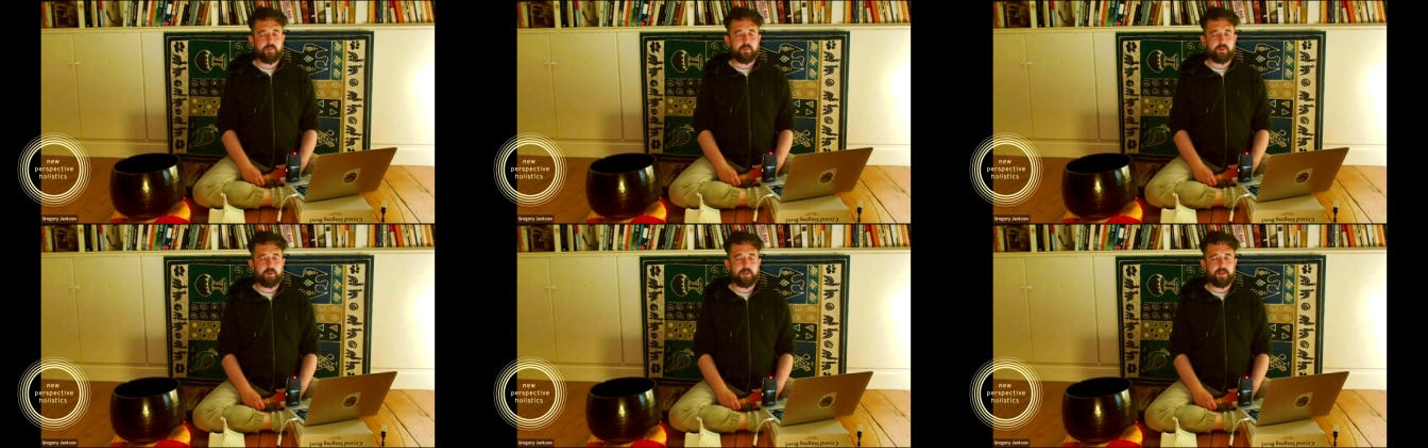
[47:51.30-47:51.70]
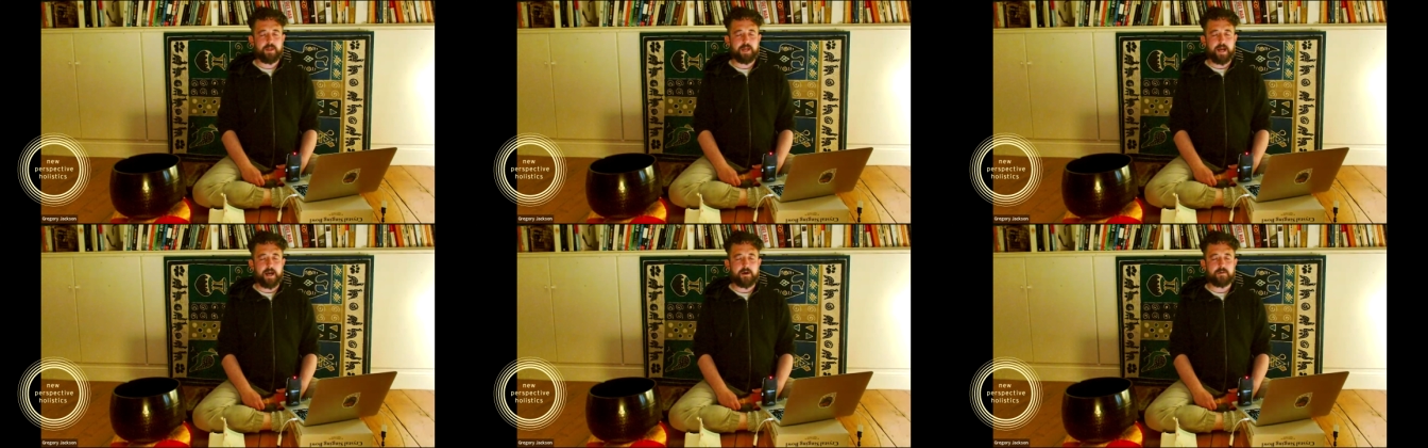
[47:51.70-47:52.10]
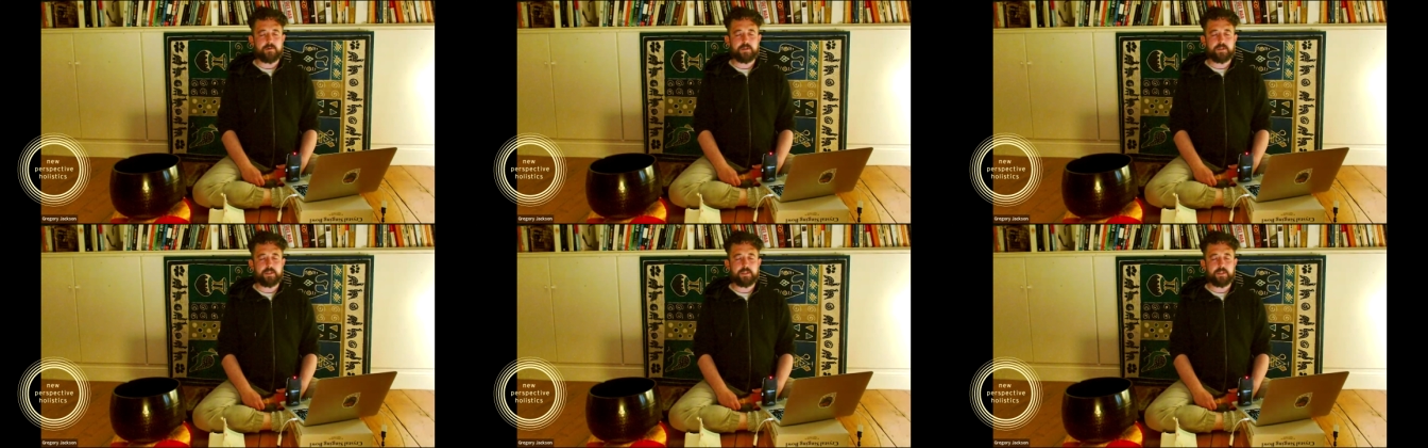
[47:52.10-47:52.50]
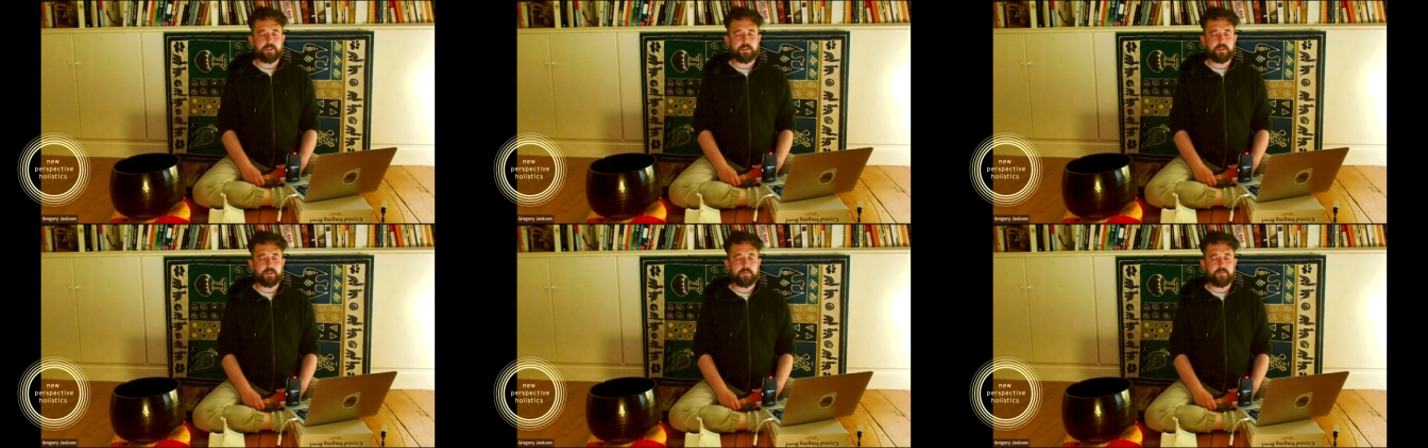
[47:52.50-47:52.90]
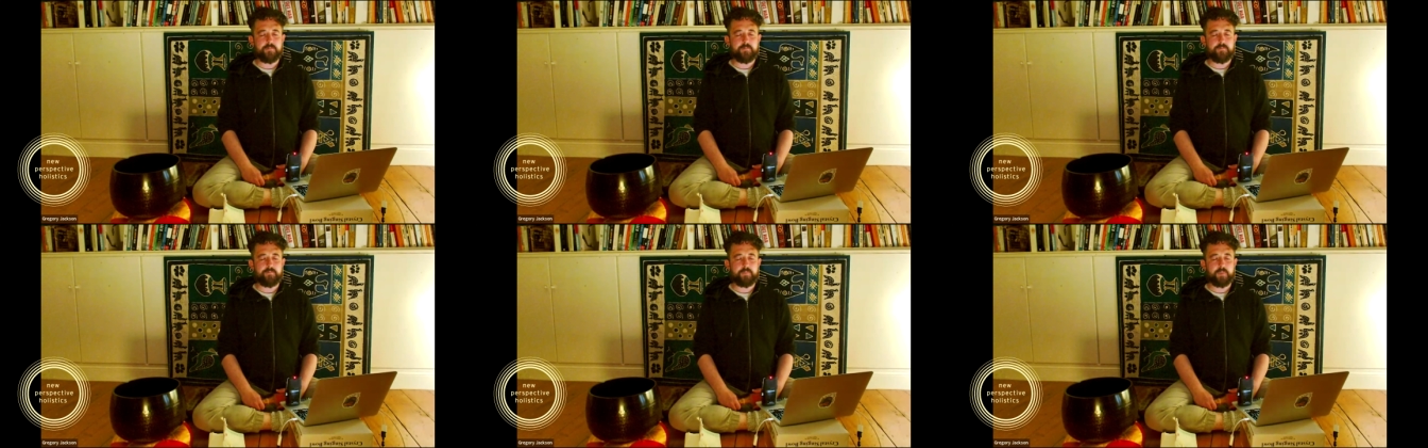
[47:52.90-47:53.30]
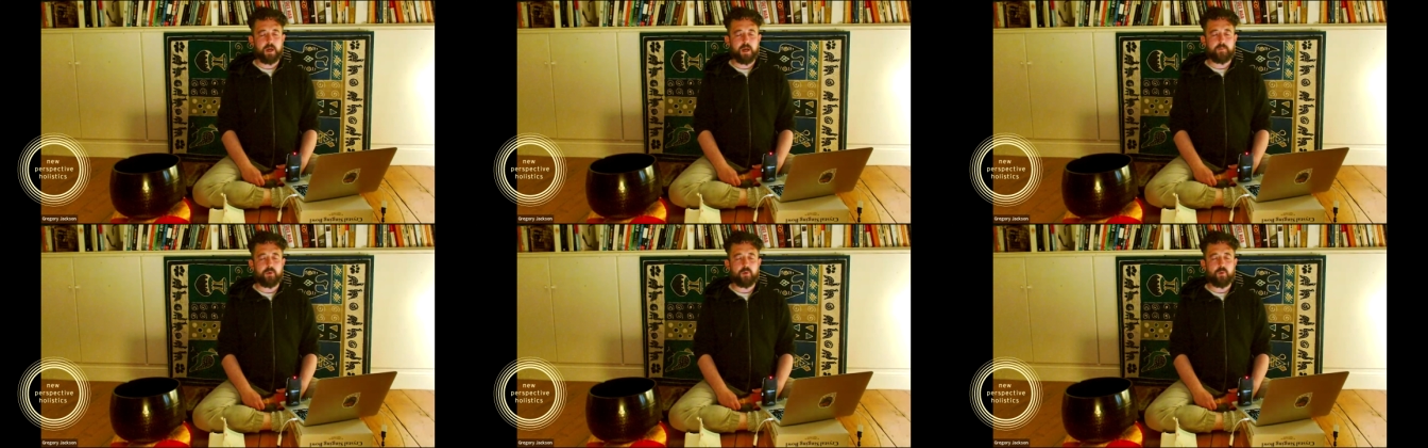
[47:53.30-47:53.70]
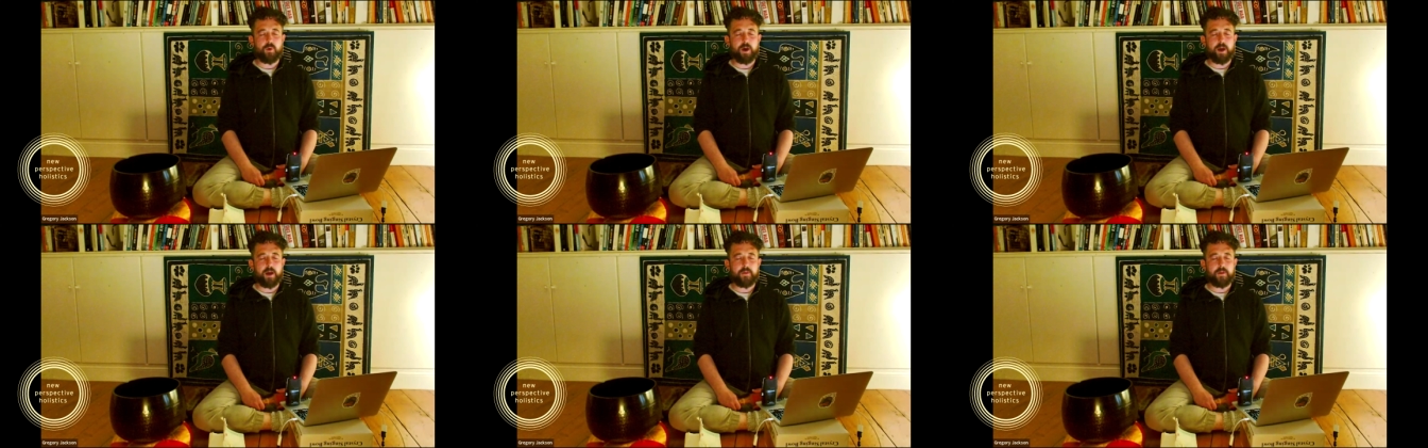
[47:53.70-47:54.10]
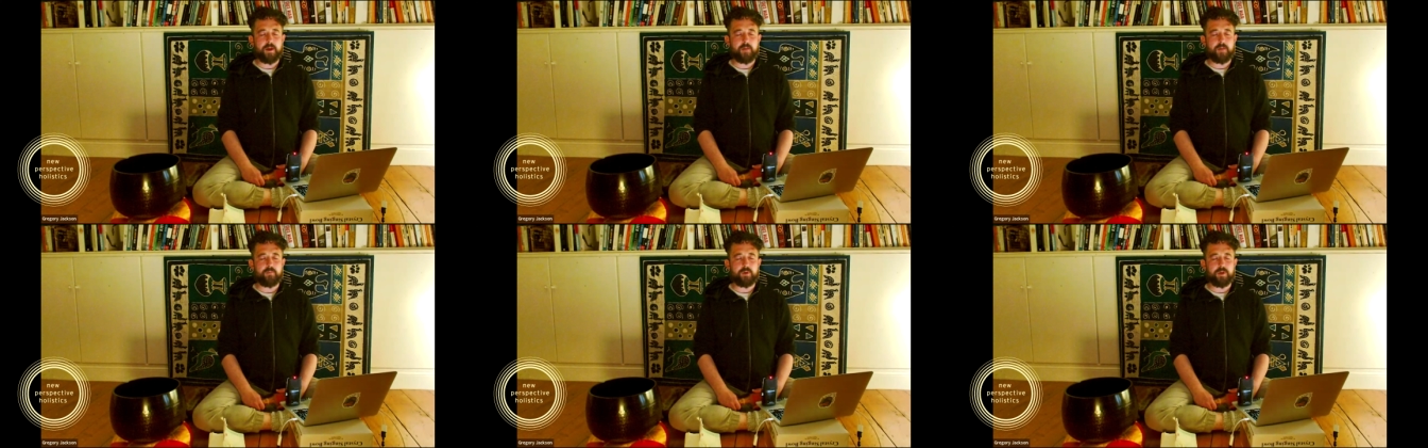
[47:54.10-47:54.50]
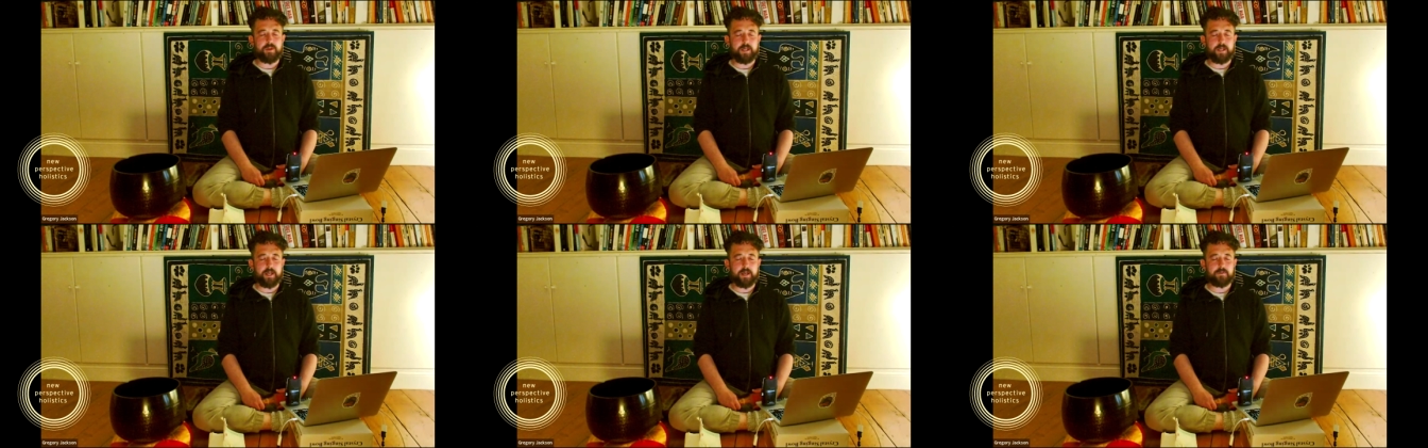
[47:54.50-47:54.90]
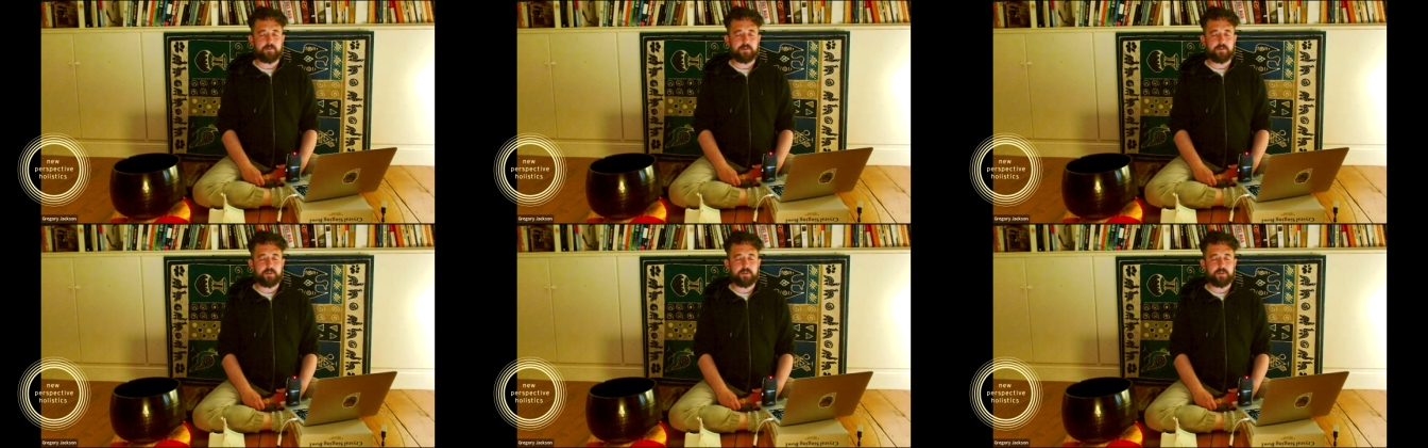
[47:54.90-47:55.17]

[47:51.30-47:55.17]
Breathing out, I'm aware that I'm breathing out.